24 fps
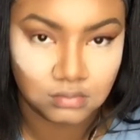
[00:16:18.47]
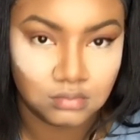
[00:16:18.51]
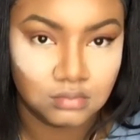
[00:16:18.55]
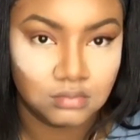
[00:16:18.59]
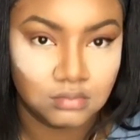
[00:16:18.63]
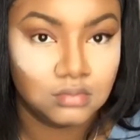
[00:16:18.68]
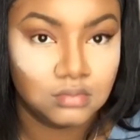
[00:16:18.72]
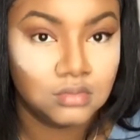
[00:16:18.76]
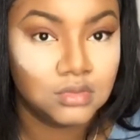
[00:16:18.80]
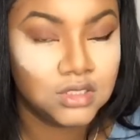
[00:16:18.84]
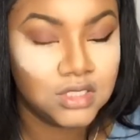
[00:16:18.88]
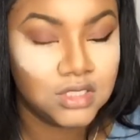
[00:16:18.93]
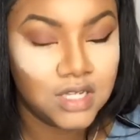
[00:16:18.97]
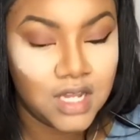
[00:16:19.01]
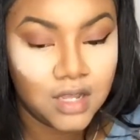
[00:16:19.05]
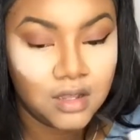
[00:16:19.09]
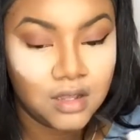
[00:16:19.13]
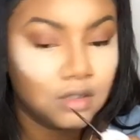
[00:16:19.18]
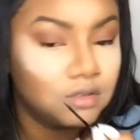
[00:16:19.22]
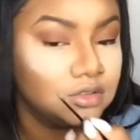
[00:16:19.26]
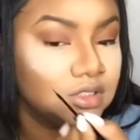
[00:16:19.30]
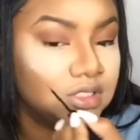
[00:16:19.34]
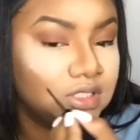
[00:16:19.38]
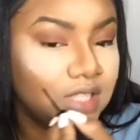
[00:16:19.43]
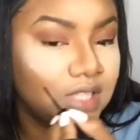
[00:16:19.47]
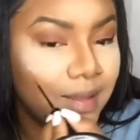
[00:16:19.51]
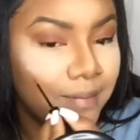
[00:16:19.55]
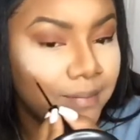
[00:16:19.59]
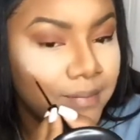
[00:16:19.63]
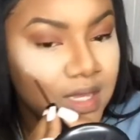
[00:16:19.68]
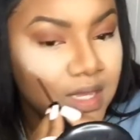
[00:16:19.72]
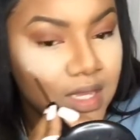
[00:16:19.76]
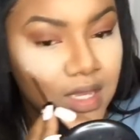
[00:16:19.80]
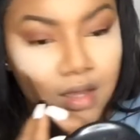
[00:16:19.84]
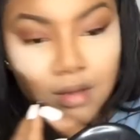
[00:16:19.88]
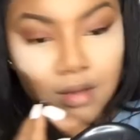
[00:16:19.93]
it's not gonna set me
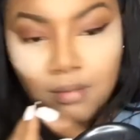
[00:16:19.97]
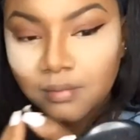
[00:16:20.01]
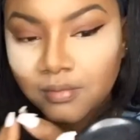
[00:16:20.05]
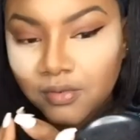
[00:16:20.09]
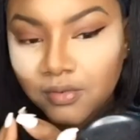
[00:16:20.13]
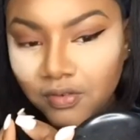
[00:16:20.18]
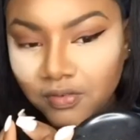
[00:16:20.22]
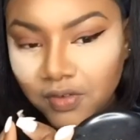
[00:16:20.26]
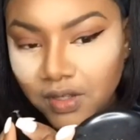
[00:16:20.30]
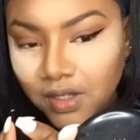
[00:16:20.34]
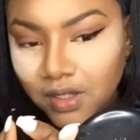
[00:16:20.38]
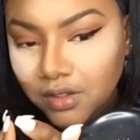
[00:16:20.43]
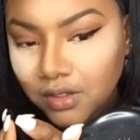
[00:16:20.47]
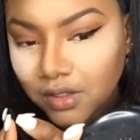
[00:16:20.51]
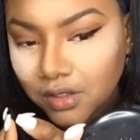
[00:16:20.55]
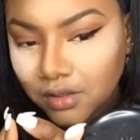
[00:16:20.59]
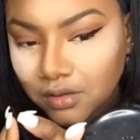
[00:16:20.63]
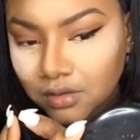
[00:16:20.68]
up for failure.